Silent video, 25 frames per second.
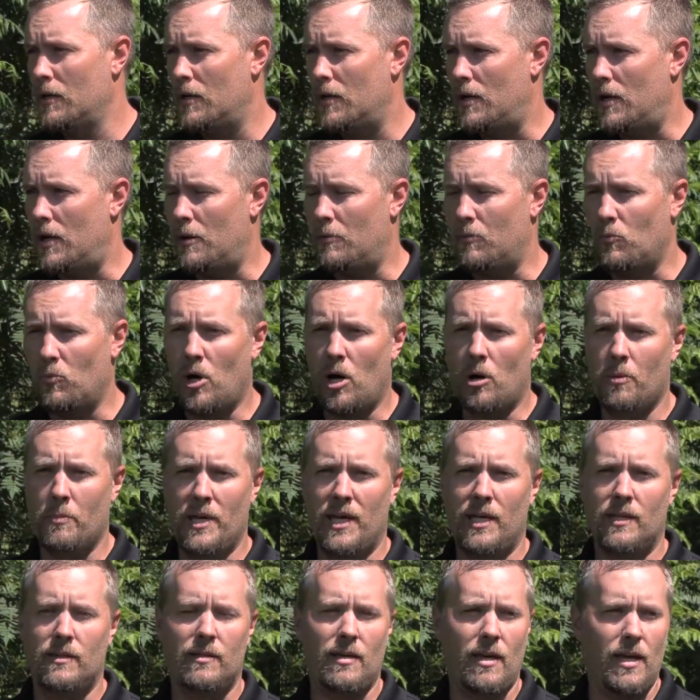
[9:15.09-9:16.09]
well
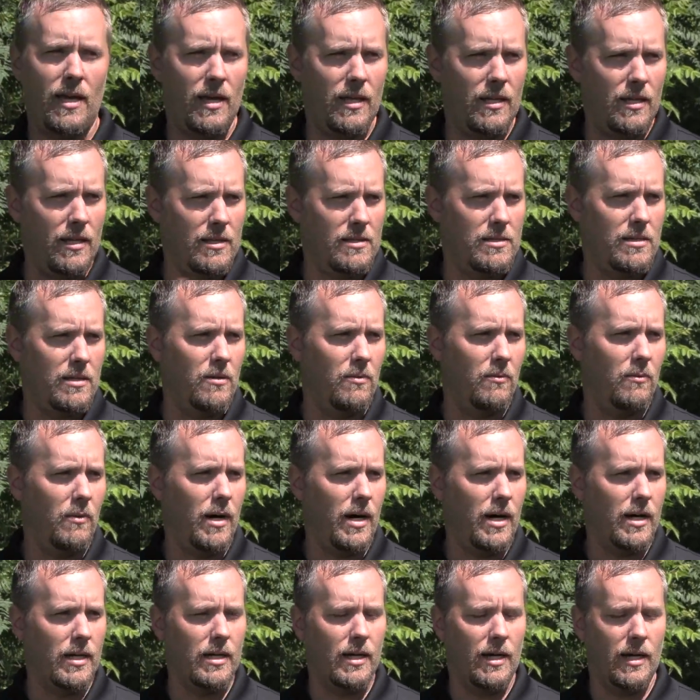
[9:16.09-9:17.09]
maintained, easy to
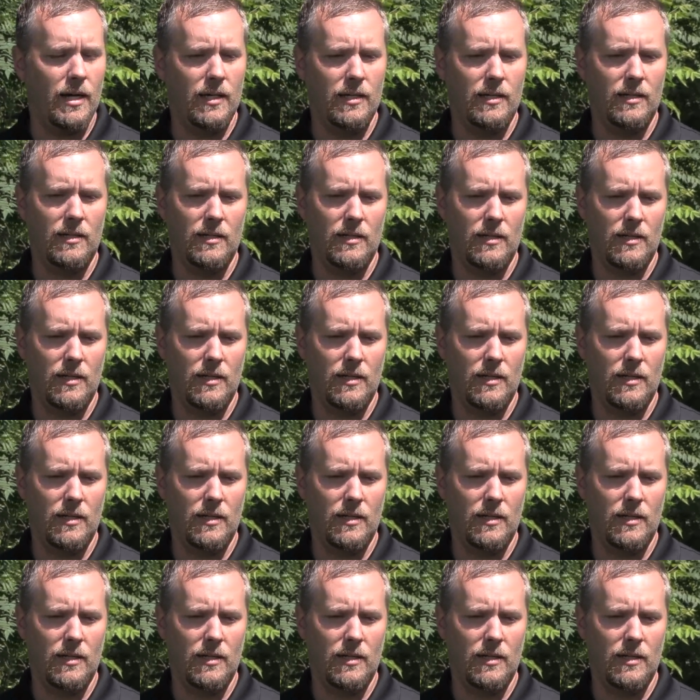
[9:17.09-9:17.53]
walk on.